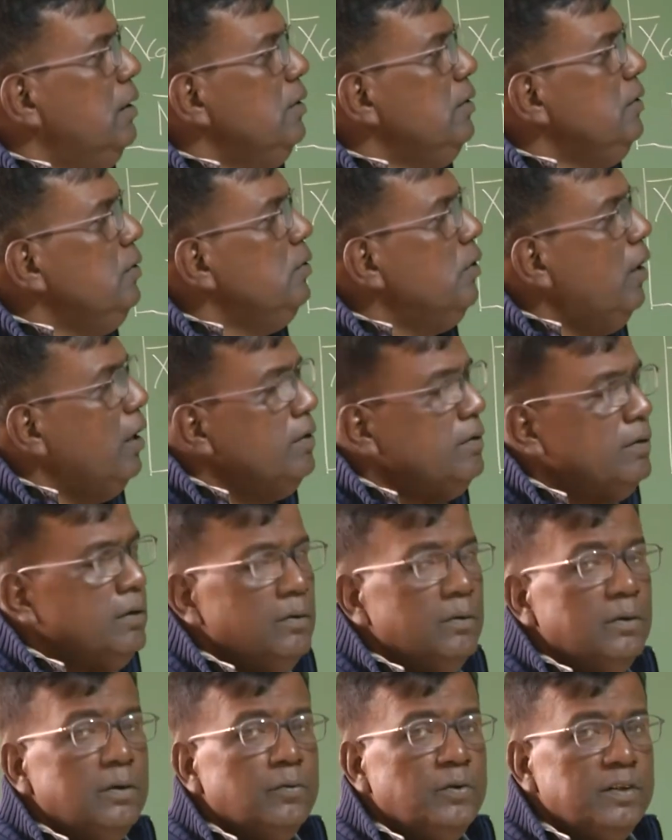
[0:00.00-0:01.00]
You also
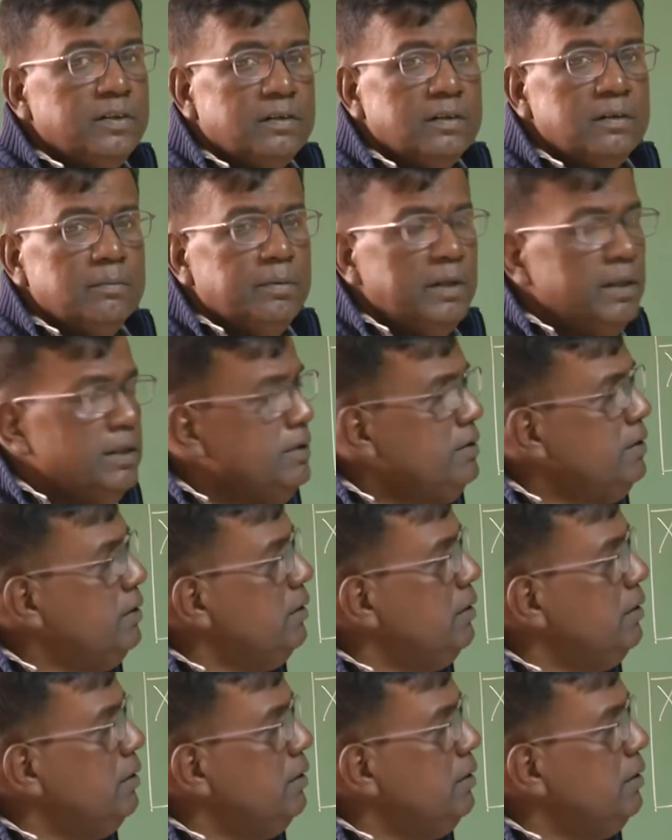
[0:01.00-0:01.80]
use Wheaton bridge.